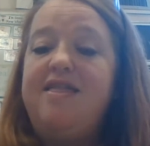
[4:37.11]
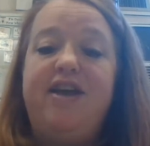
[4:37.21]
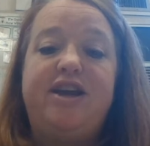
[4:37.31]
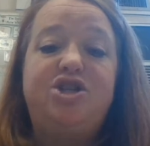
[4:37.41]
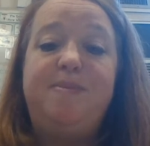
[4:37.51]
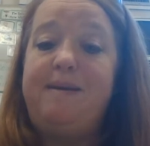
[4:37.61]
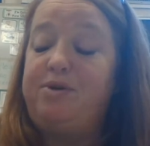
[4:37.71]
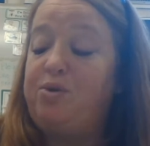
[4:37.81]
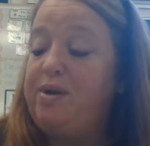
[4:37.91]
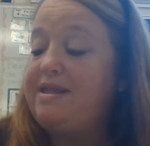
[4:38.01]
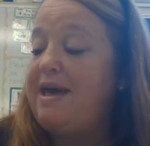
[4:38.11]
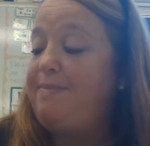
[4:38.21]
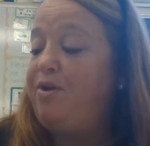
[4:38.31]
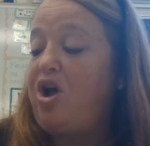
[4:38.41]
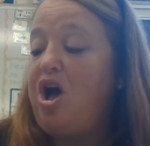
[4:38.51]
they should be able to read
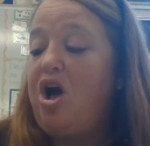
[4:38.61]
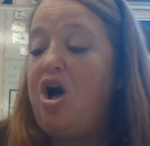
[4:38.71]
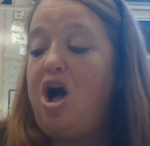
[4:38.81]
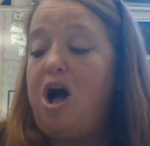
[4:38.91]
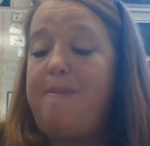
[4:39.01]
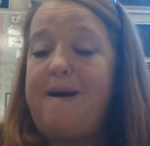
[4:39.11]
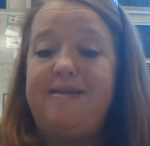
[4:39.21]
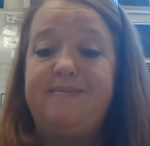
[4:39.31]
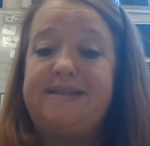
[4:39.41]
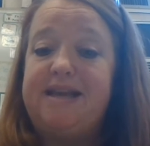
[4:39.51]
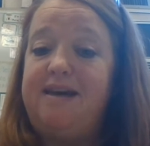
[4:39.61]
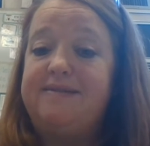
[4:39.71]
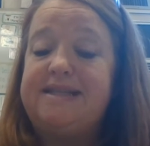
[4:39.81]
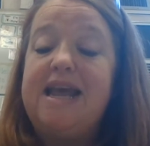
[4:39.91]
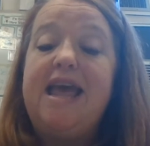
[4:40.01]
that book all by
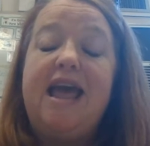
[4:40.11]
themselves,